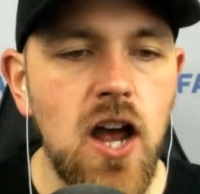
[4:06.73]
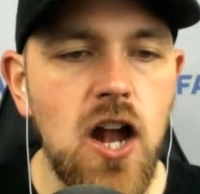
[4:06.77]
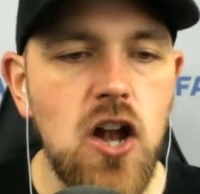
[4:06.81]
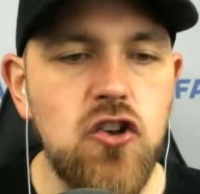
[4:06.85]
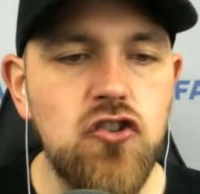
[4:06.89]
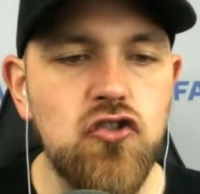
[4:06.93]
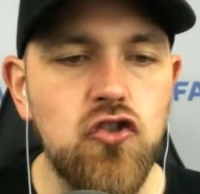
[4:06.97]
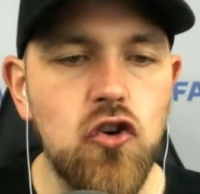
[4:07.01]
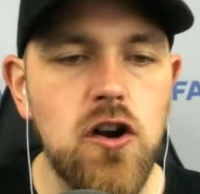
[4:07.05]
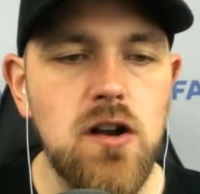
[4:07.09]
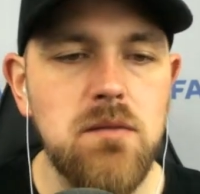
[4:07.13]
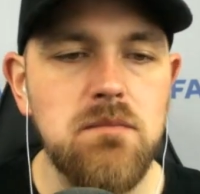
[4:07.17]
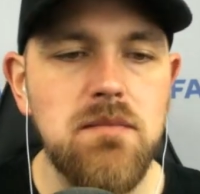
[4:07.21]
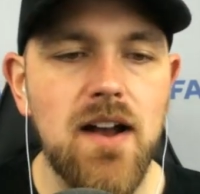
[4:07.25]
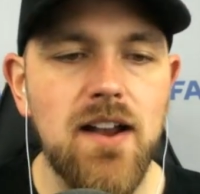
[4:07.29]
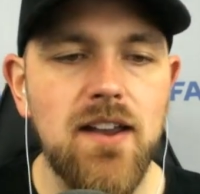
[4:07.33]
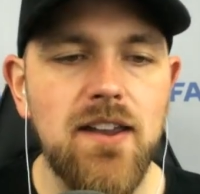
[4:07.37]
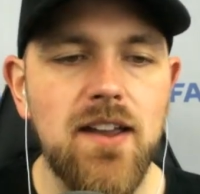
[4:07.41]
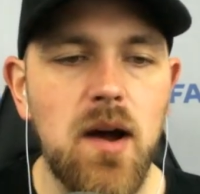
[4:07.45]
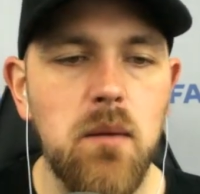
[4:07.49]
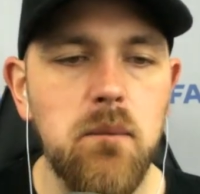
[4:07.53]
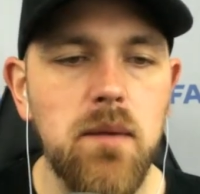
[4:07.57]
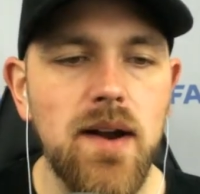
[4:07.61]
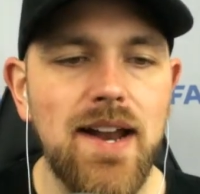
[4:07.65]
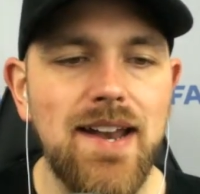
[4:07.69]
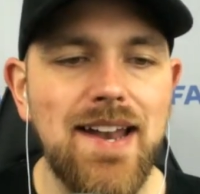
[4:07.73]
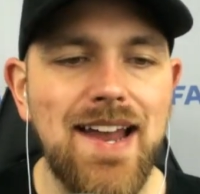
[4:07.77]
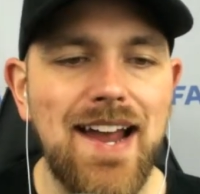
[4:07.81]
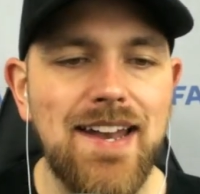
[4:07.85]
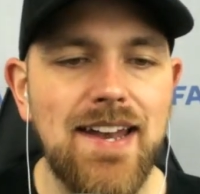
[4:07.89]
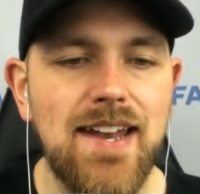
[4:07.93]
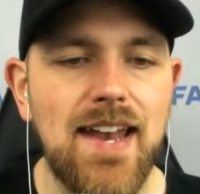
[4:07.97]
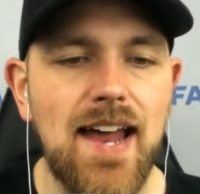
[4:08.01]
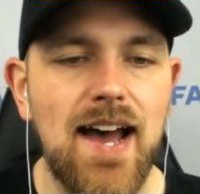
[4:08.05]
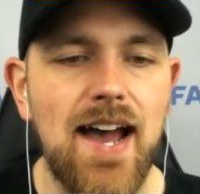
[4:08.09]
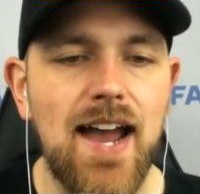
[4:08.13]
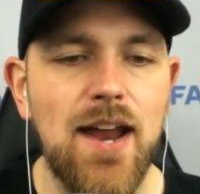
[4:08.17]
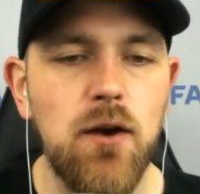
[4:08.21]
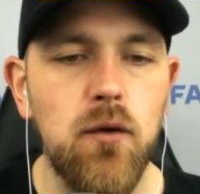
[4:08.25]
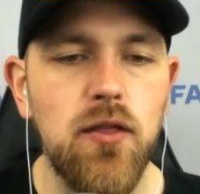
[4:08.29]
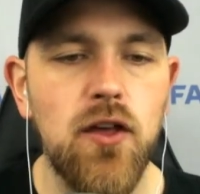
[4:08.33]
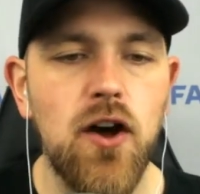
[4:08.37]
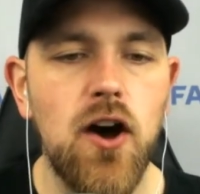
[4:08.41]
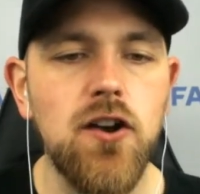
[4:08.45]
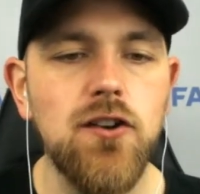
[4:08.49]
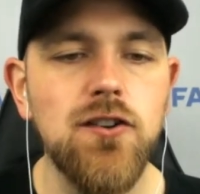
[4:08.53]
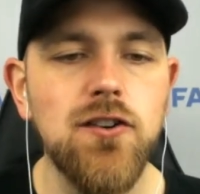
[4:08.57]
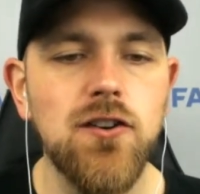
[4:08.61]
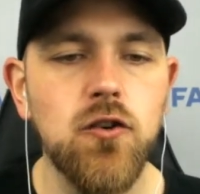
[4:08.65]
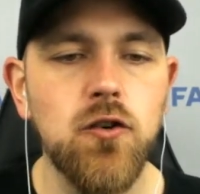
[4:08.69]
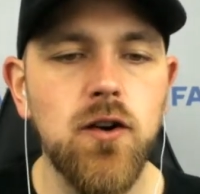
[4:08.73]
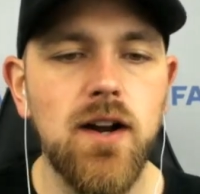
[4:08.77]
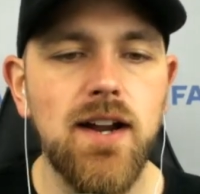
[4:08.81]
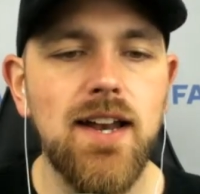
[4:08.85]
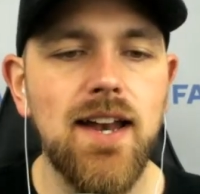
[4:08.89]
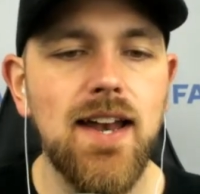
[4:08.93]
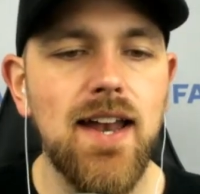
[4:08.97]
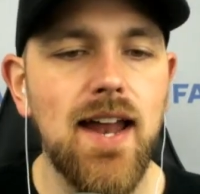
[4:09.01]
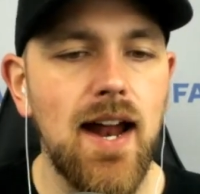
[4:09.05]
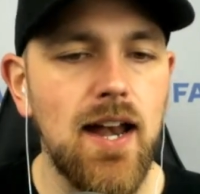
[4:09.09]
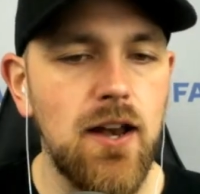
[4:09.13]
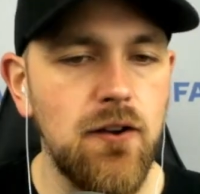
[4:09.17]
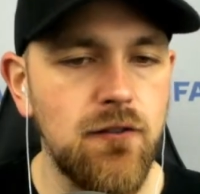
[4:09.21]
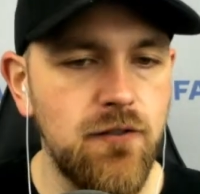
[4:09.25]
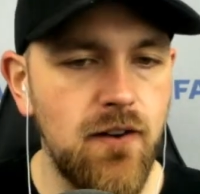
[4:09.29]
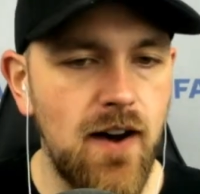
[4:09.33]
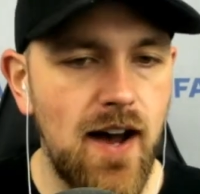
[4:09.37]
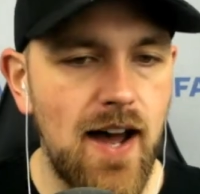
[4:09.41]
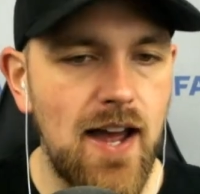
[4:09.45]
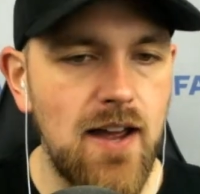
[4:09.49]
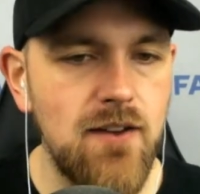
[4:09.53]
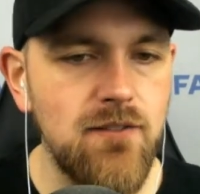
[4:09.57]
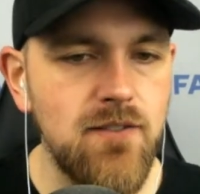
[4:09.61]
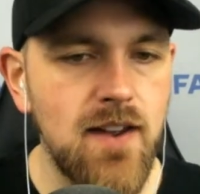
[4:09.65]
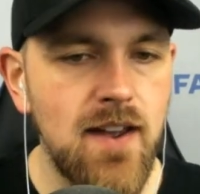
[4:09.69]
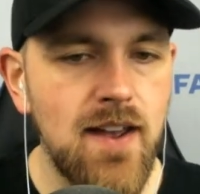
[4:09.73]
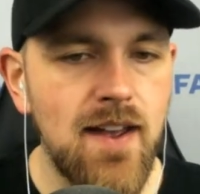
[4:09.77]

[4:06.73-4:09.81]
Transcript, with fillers: Jordan Montgomery at 99, with Hunter Greene at 95.